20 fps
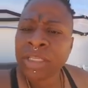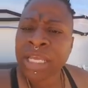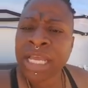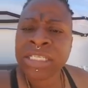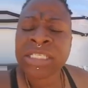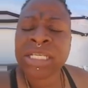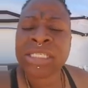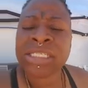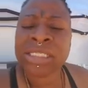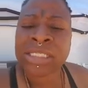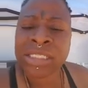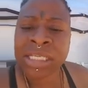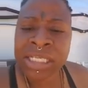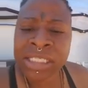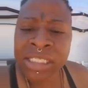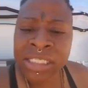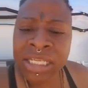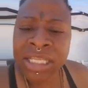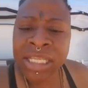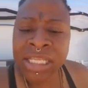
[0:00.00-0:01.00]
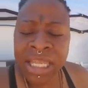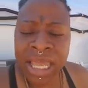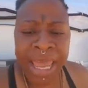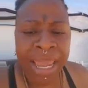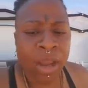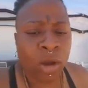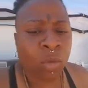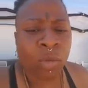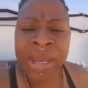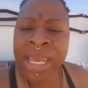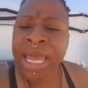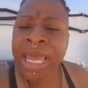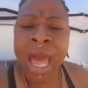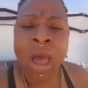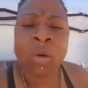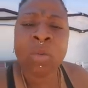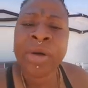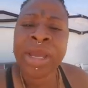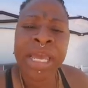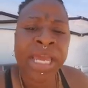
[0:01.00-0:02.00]
It's a sister thing. We
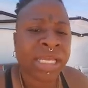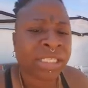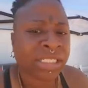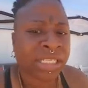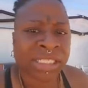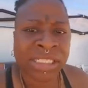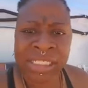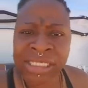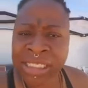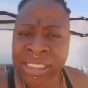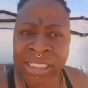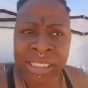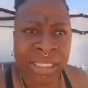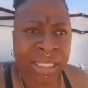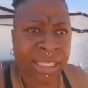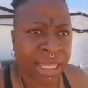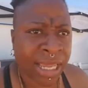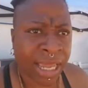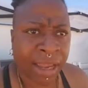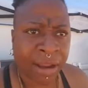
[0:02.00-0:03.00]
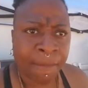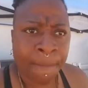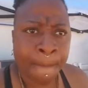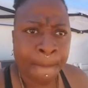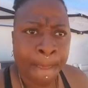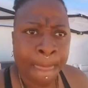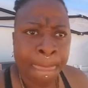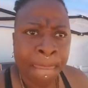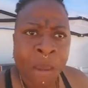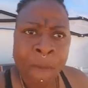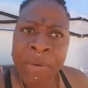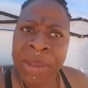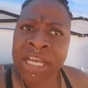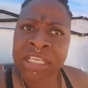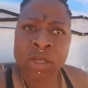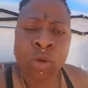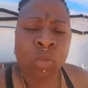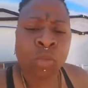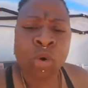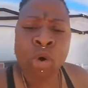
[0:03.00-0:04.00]
got we is a sister thing.
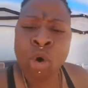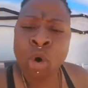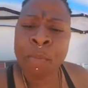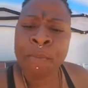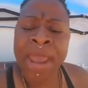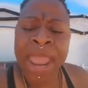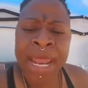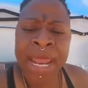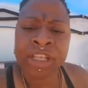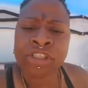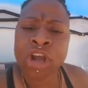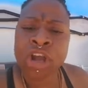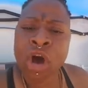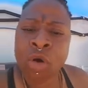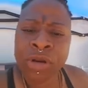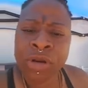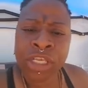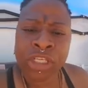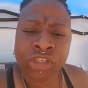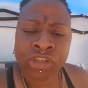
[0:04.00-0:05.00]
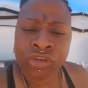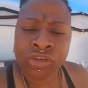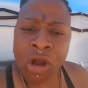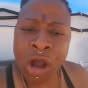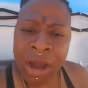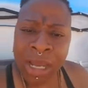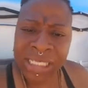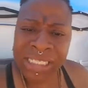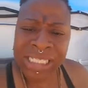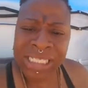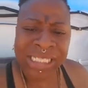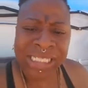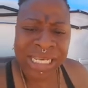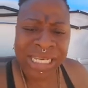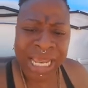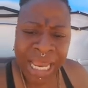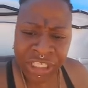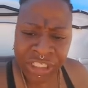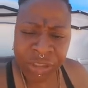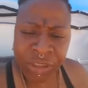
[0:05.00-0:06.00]
Because a wombman is only as strong as
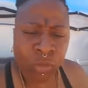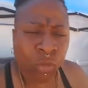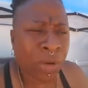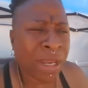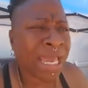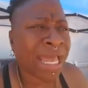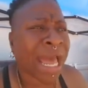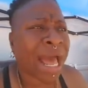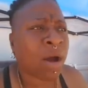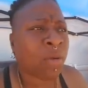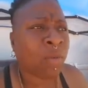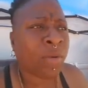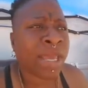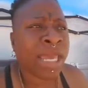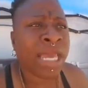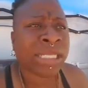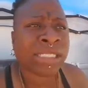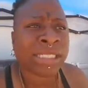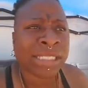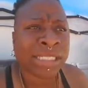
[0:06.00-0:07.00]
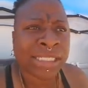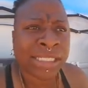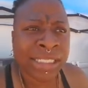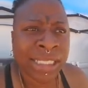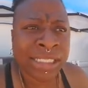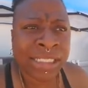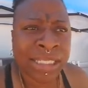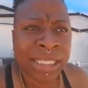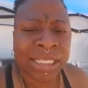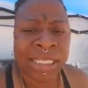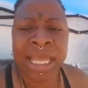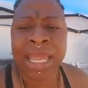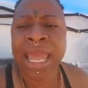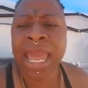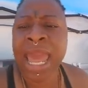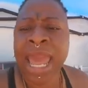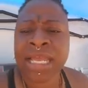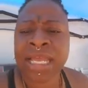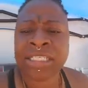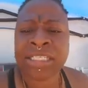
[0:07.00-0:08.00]
his nation. We got we is a sister thing.
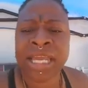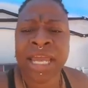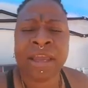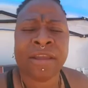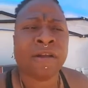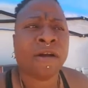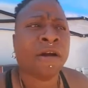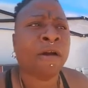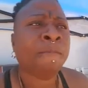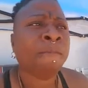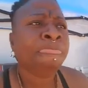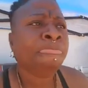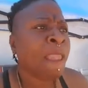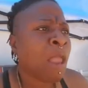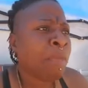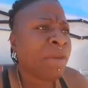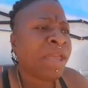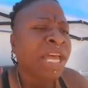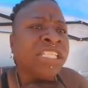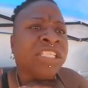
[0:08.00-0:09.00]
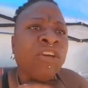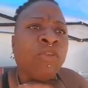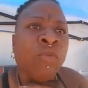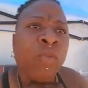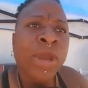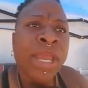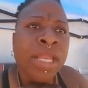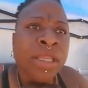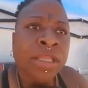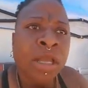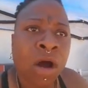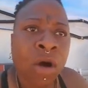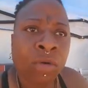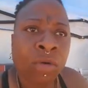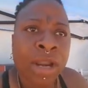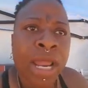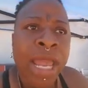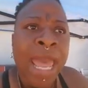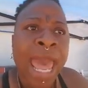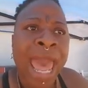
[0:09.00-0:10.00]
Hashtag y'all. Because if we
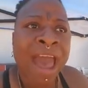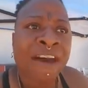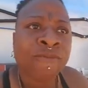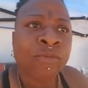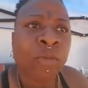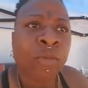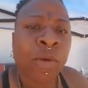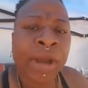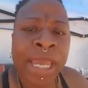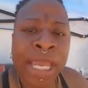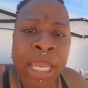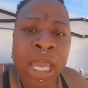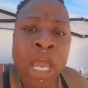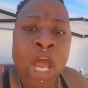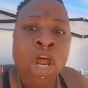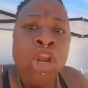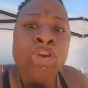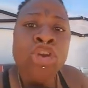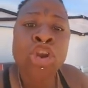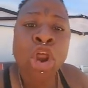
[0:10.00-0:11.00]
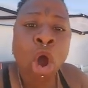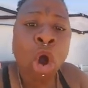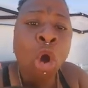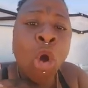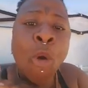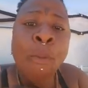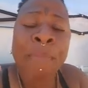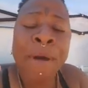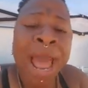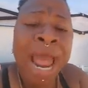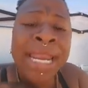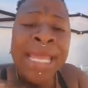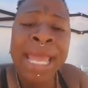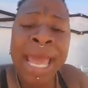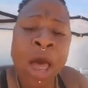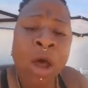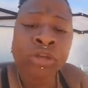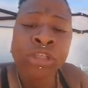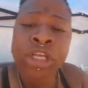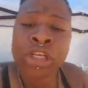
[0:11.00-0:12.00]
don't have we, nobody
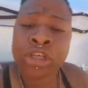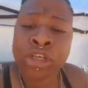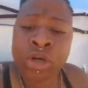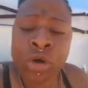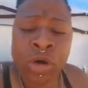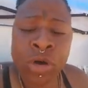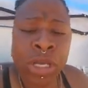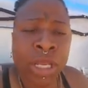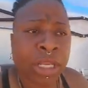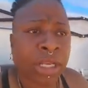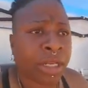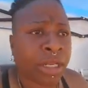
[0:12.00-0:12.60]
else can do it.